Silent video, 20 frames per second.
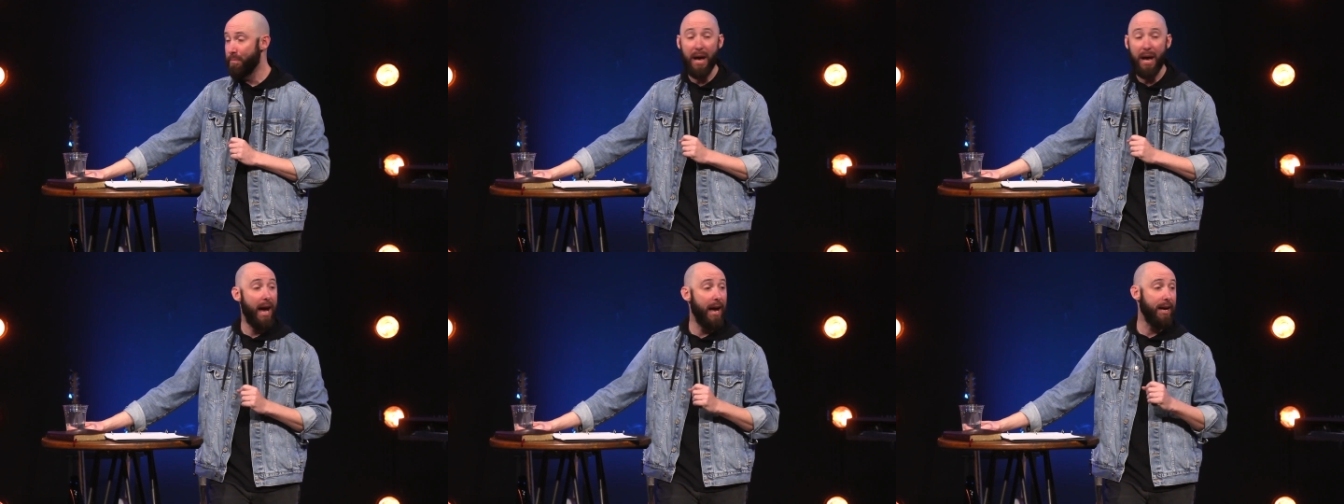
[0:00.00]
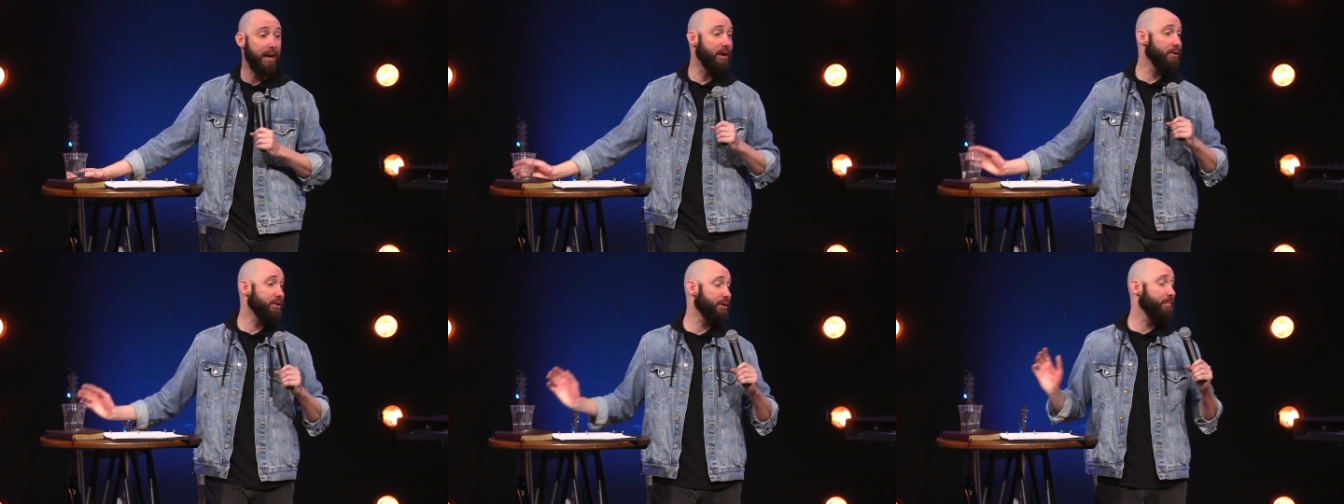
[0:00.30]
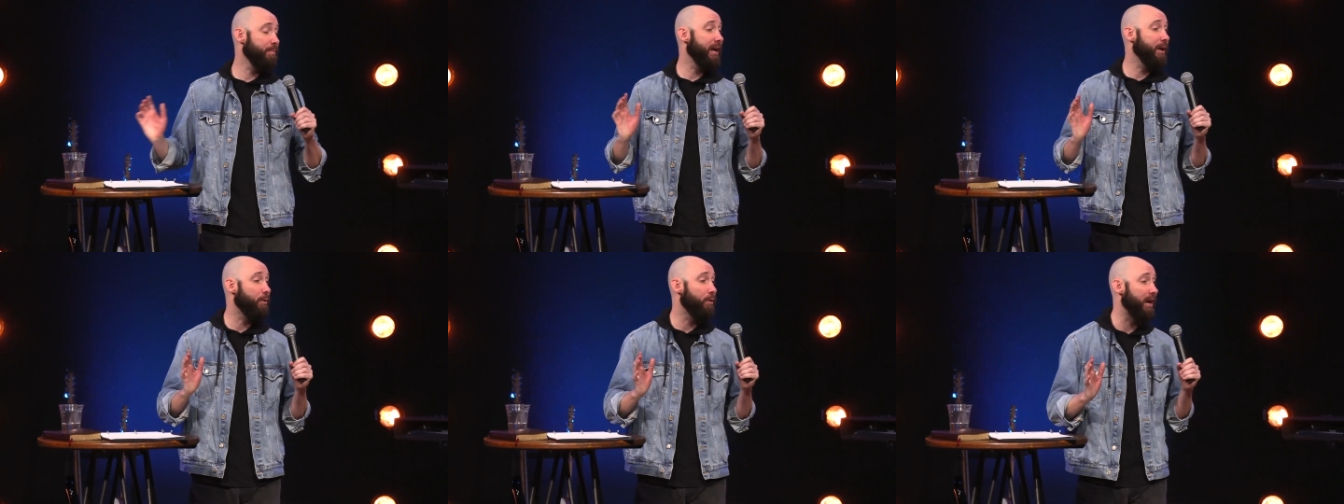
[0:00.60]
hey, here's a
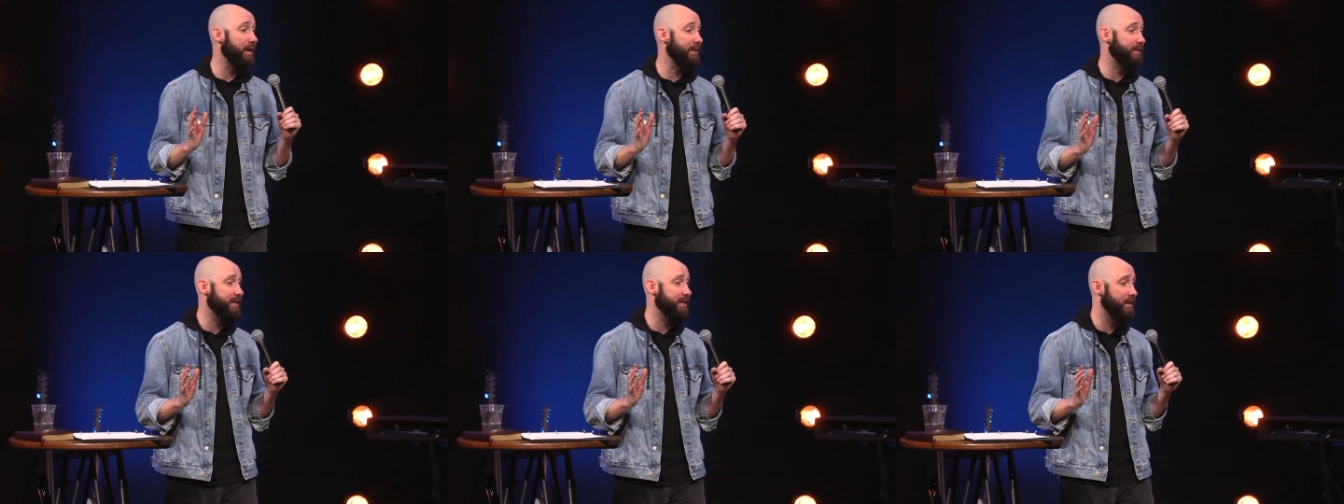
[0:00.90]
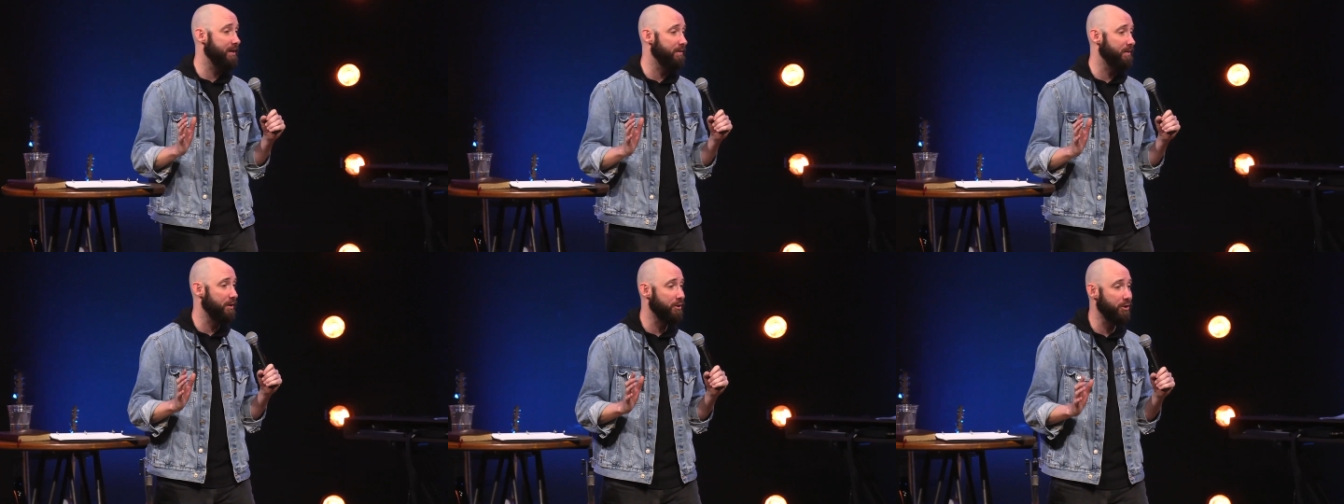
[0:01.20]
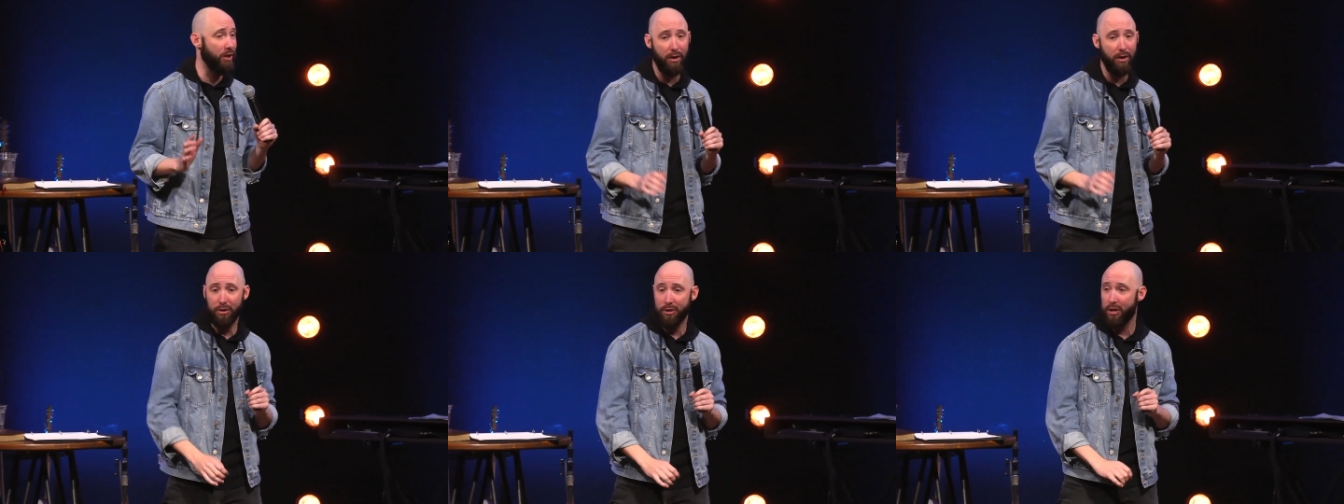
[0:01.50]
big one I see in the
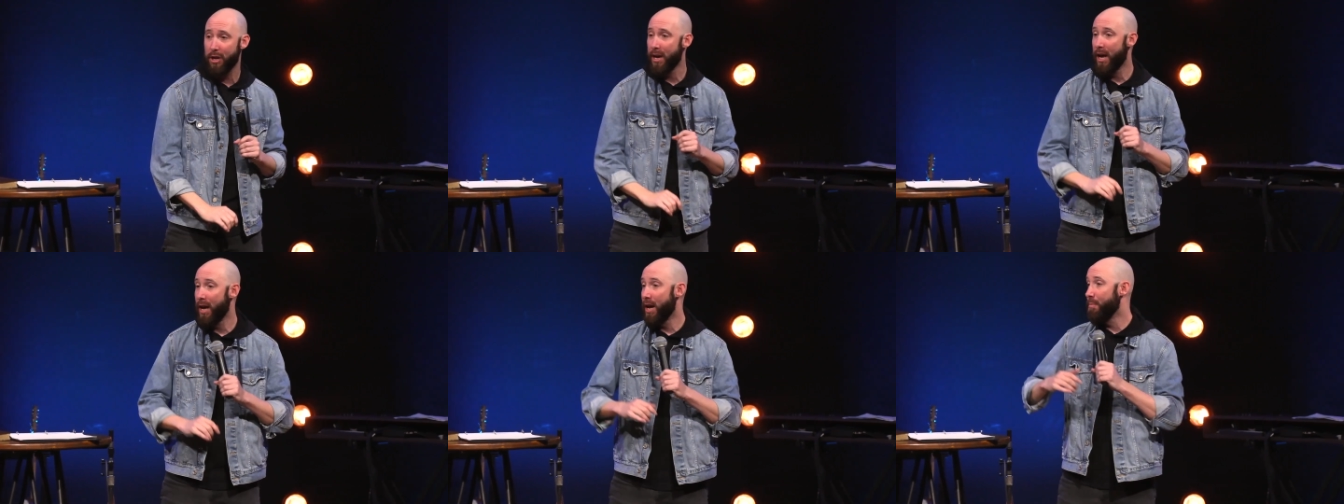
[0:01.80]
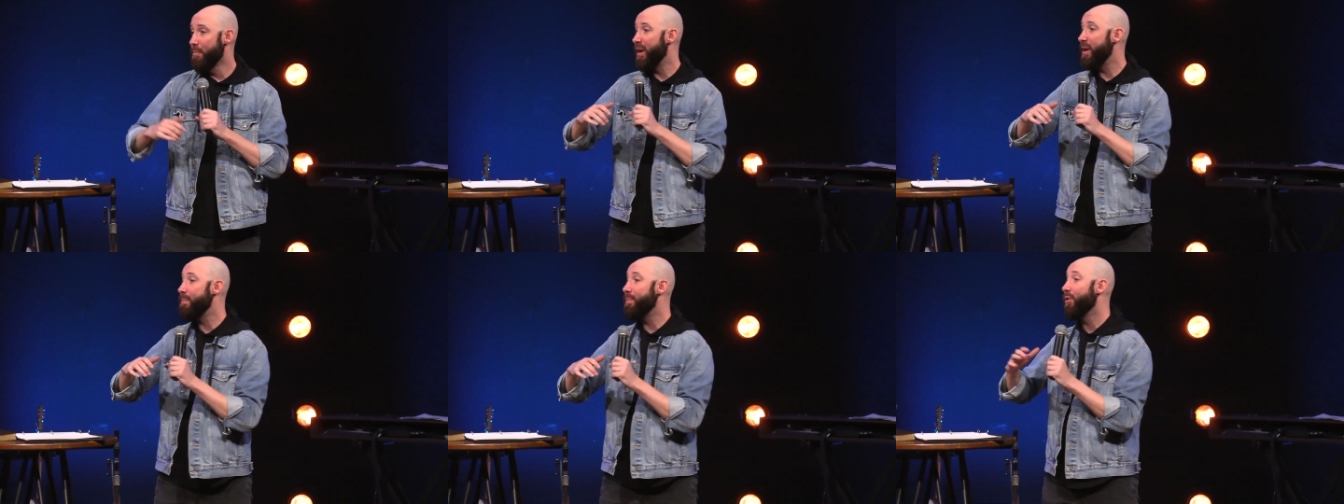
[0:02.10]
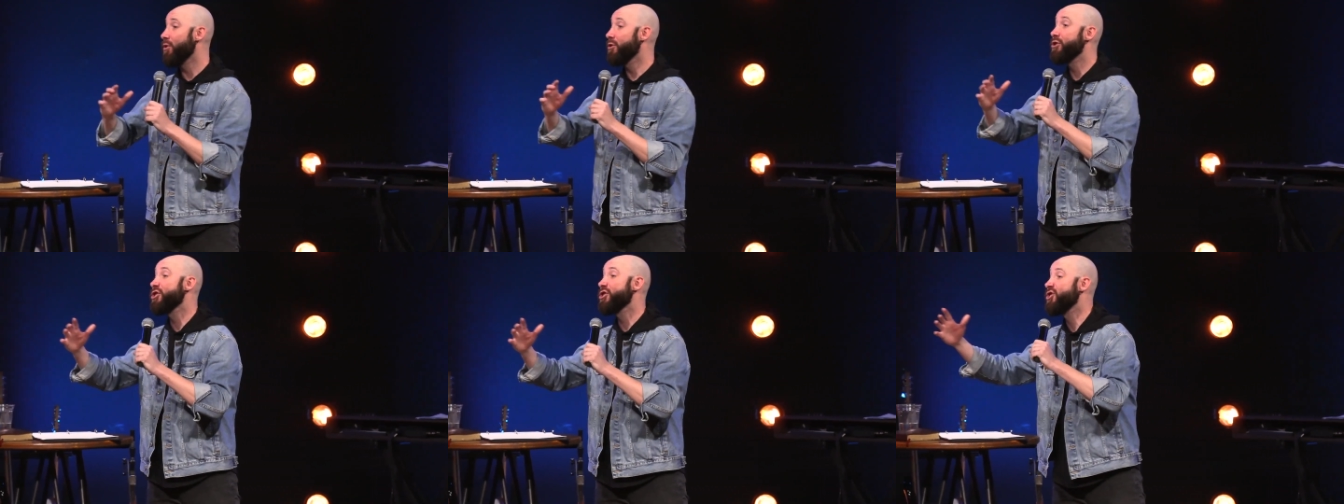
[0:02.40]
church people
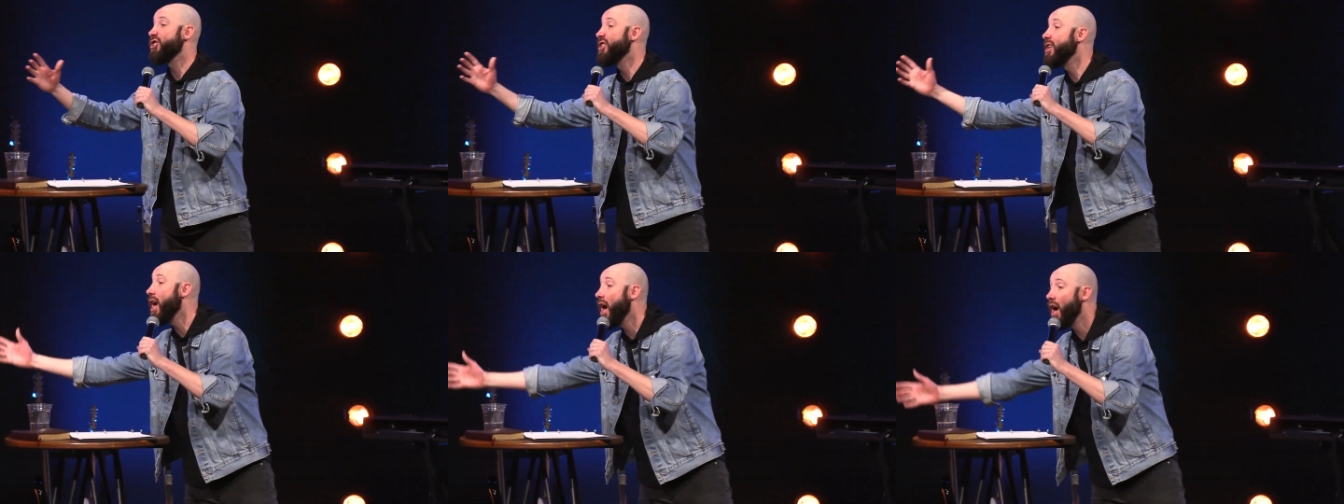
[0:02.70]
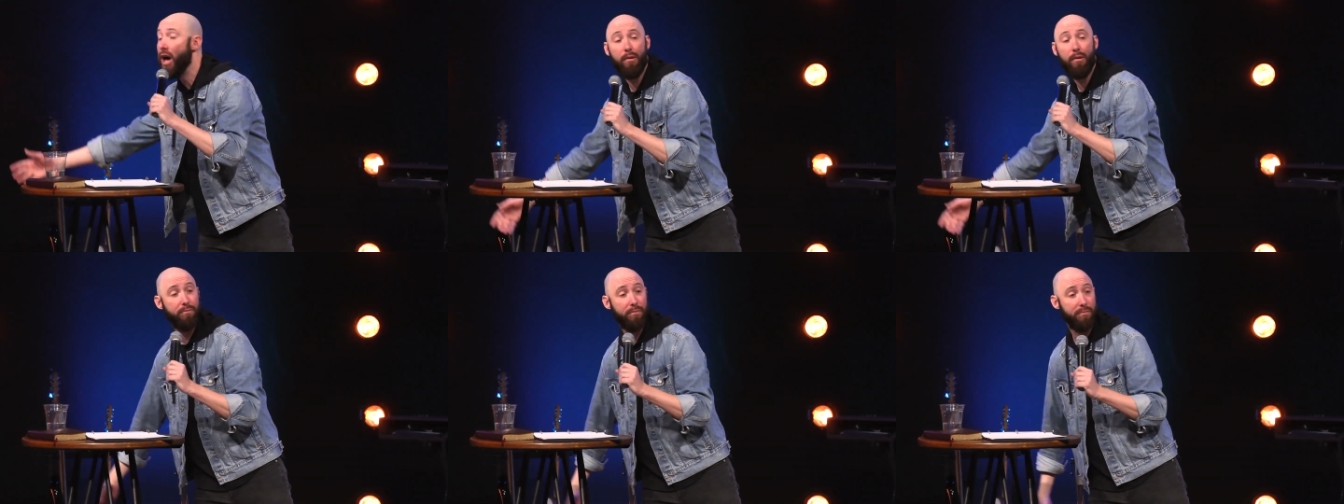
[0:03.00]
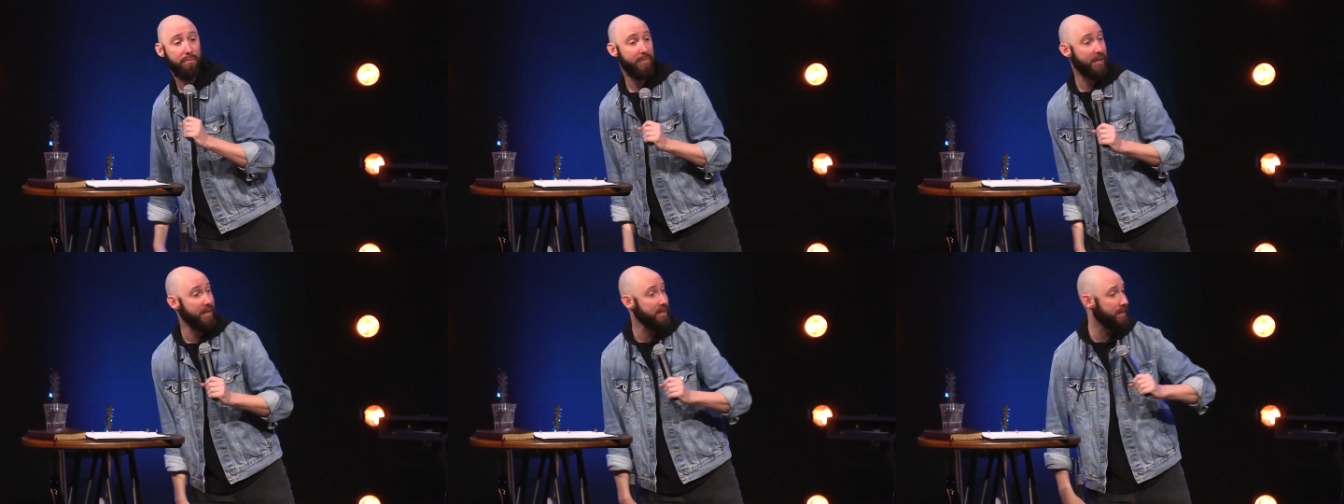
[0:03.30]
are just numb
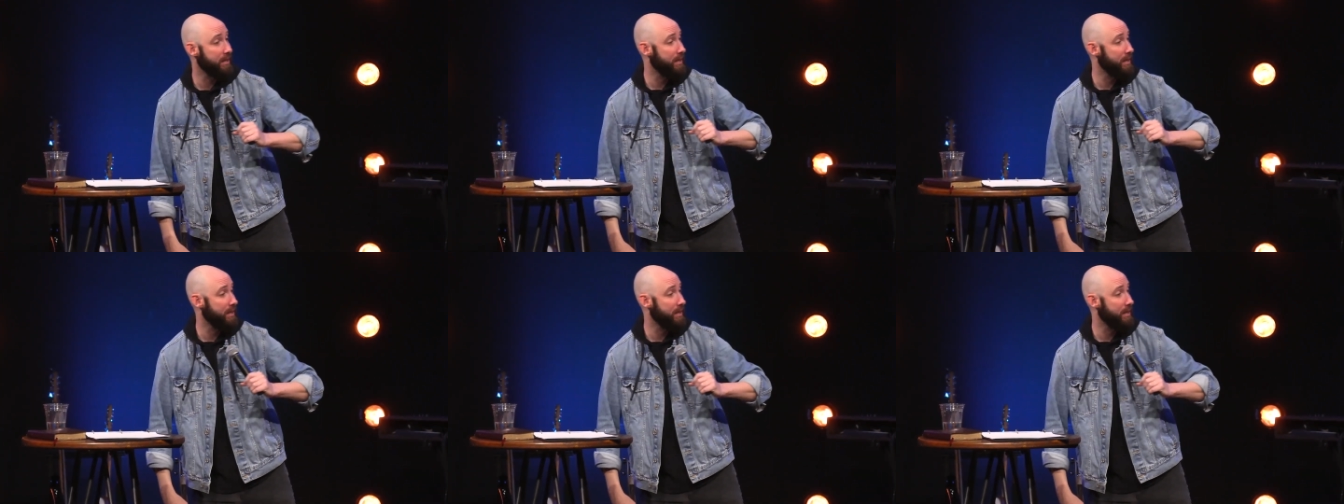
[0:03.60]
these